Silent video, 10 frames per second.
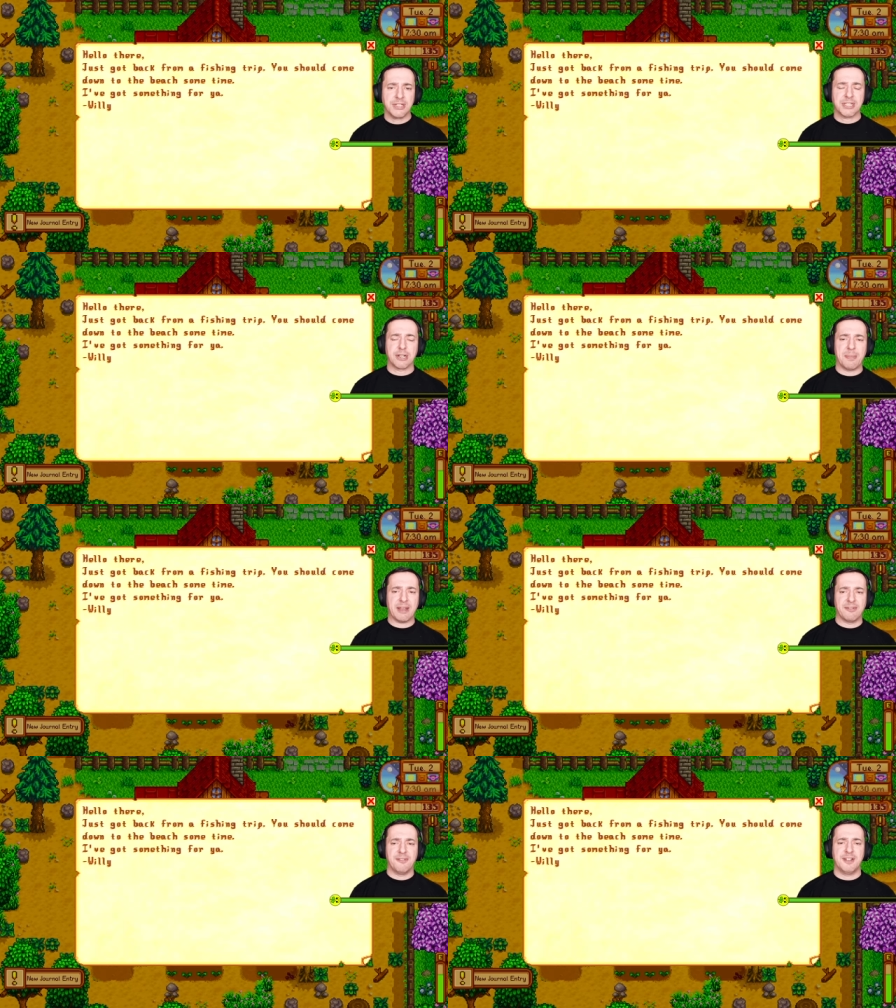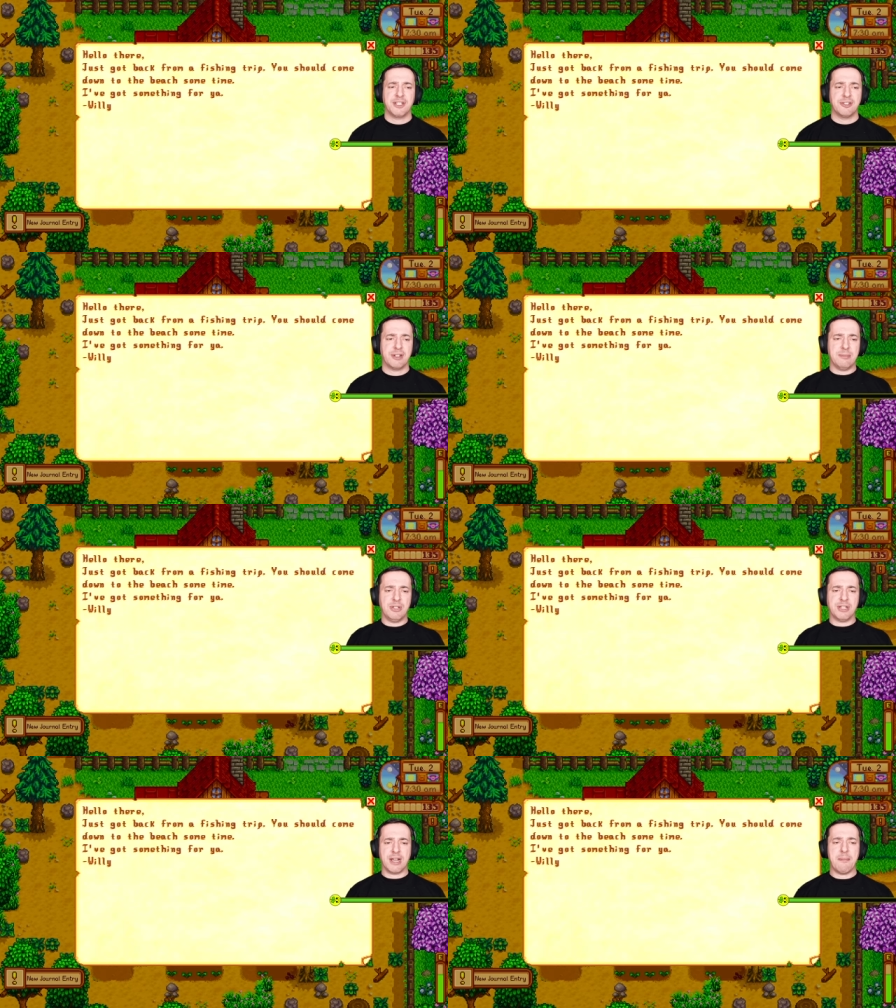Just got back from a fishing trip.
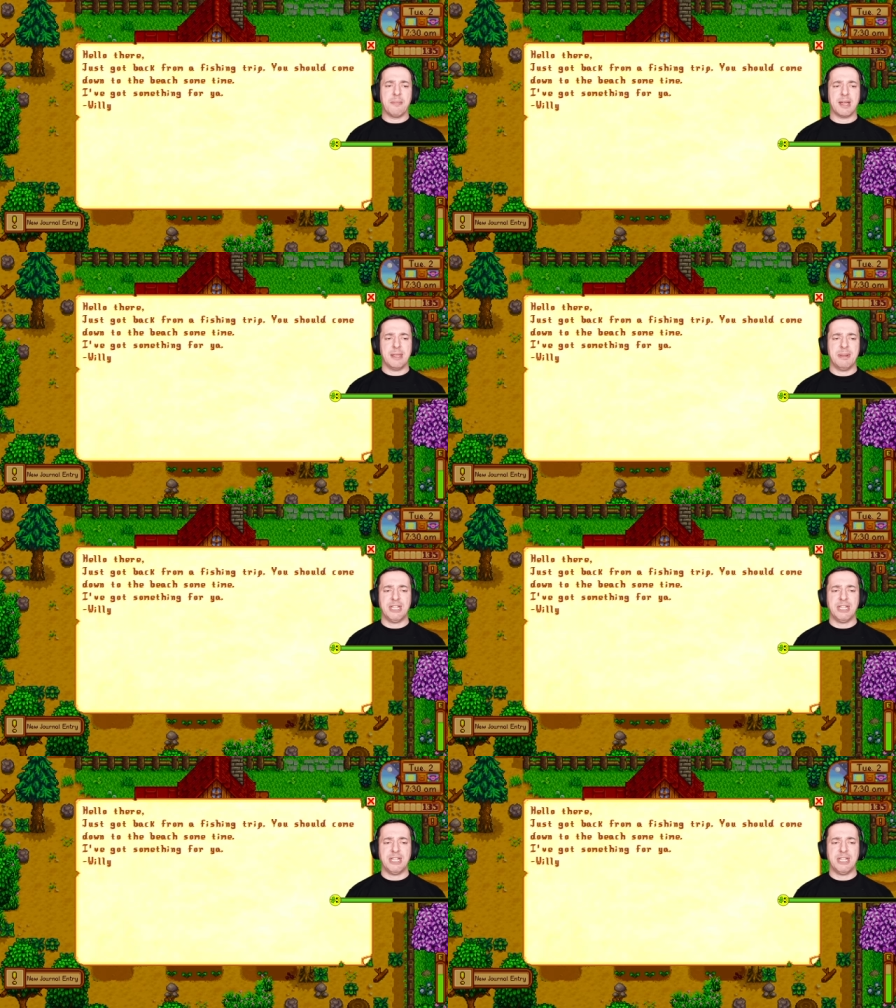You should come by the